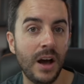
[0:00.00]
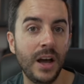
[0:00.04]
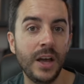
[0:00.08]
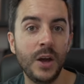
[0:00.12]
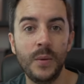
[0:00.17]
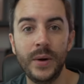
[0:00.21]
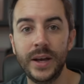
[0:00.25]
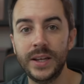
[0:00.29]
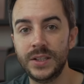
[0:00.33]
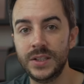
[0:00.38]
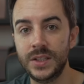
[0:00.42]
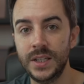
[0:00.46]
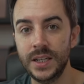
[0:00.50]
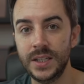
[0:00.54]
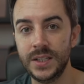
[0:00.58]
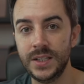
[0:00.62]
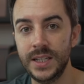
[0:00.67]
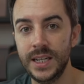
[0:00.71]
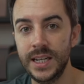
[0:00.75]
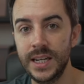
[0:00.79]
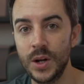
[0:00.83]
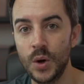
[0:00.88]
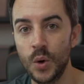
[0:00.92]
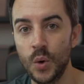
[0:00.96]
iOS
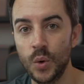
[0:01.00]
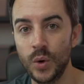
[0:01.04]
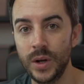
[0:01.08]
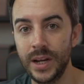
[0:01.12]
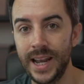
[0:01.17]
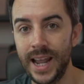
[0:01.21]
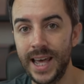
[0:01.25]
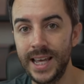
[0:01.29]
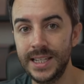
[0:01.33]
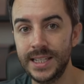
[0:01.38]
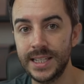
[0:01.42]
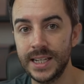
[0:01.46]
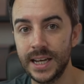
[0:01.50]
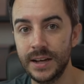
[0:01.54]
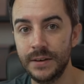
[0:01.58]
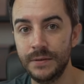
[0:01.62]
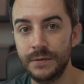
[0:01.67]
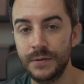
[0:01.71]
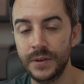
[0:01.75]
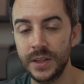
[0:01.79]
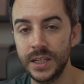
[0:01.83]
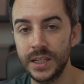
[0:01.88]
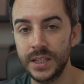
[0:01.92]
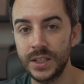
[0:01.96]
16 or later
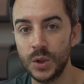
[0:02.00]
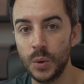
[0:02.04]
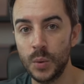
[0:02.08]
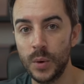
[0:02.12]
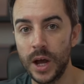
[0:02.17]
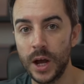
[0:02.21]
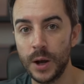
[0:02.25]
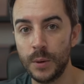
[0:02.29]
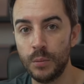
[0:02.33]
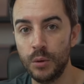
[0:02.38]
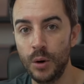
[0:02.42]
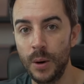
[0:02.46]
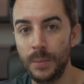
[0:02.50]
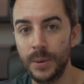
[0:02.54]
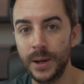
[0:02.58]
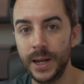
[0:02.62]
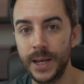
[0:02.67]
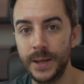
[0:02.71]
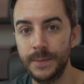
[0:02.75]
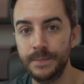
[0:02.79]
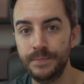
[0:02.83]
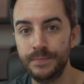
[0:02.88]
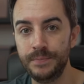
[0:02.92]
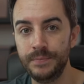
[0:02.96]
for these to work
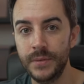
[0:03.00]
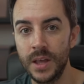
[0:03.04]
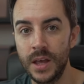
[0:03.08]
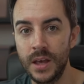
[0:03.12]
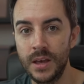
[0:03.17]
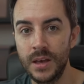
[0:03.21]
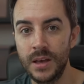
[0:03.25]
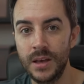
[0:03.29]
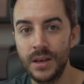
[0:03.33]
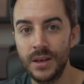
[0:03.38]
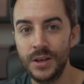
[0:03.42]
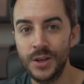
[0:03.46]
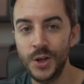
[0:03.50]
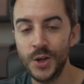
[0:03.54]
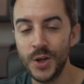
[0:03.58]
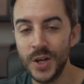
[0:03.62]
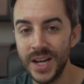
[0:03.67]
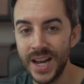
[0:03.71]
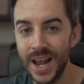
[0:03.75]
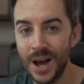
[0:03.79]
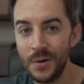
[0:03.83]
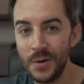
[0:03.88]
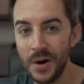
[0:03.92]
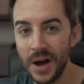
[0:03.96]
properly. You can
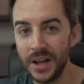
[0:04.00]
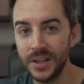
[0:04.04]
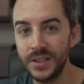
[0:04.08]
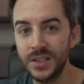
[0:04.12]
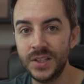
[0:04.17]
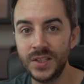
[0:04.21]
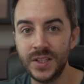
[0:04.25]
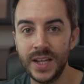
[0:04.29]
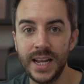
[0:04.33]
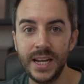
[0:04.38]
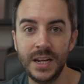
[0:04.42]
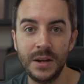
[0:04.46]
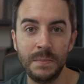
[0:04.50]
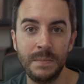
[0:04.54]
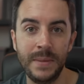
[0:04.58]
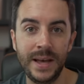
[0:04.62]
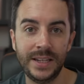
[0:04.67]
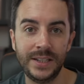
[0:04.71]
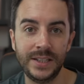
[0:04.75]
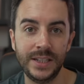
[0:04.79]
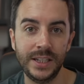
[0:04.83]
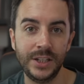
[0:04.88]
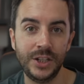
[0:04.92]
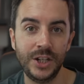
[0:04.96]
now unsend a
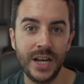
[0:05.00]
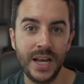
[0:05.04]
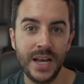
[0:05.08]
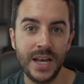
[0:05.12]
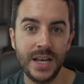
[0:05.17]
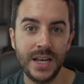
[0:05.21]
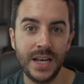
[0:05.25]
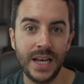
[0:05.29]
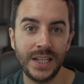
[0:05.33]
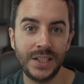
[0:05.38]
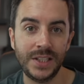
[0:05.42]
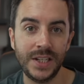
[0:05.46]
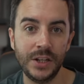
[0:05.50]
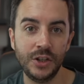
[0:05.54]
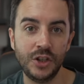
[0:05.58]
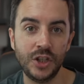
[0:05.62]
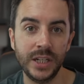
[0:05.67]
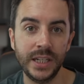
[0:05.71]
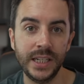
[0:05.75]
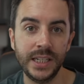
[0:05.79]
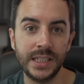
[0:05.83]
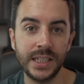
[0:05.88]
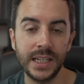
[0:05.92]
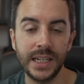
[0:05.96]
message,
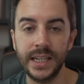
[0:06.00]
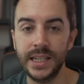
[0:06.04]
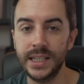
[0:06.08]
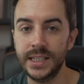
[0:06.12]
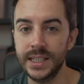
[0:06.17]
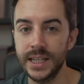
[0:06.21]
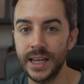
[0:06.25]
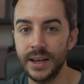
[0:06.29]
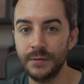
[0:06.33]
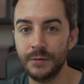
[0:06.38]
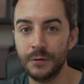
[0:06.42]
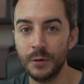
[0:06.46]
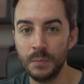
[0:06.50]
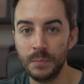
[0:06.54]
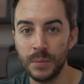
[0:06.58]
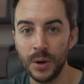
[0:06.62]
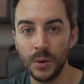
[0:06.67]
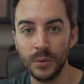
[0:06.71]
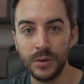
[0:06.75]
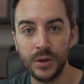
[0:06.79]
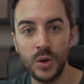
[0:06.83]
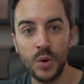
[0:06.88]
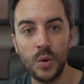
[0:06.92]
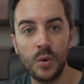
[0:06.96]
essentially deleting it from
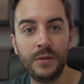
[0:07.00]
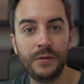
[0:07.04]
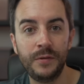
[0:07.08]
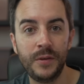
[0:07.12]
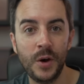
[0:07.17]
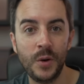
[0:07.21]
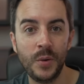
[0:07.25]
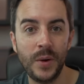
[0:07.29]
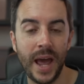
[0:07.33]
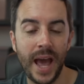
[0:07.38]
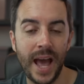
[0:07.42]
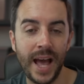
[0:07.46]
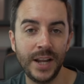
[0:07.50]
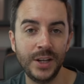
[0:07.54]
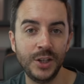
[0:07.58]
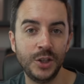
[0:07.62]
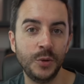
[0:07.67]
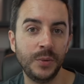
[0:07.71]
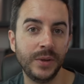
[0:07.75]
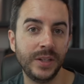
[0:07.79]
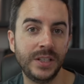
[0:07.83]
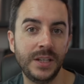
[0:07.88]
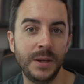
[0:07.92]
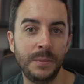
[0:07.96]
both your phone and
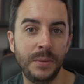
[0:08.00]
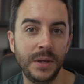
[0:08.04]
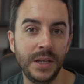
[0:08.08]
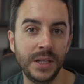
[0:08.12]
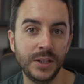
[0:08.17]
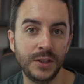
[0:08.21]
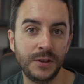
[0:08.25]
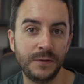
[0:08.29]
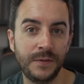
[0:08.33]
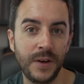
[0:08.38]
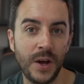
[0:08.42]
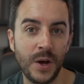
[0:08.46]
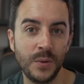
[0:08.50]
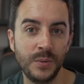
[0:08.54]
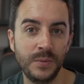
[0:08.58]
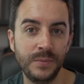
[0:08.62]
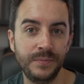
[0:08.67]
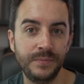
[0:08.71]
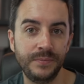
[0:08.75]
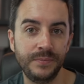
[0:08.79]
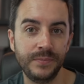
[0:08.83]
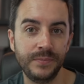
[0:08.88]
your recipient's phone.